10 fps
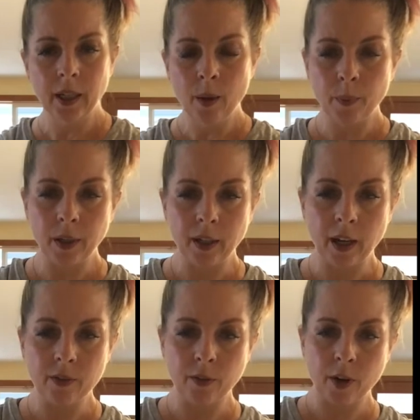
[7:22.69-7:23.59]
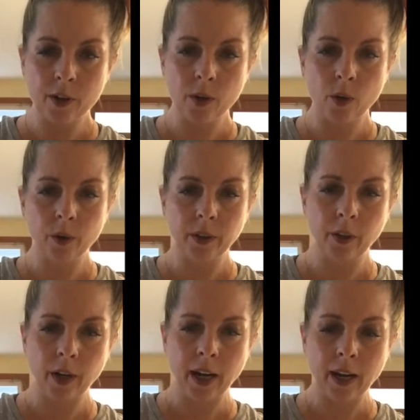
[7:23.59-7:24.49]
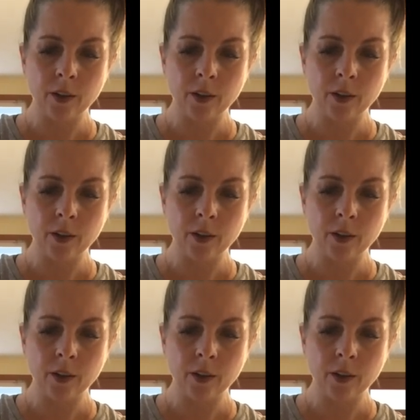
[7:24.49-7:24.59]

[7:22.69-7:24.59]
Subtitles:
But as far as holding your hand,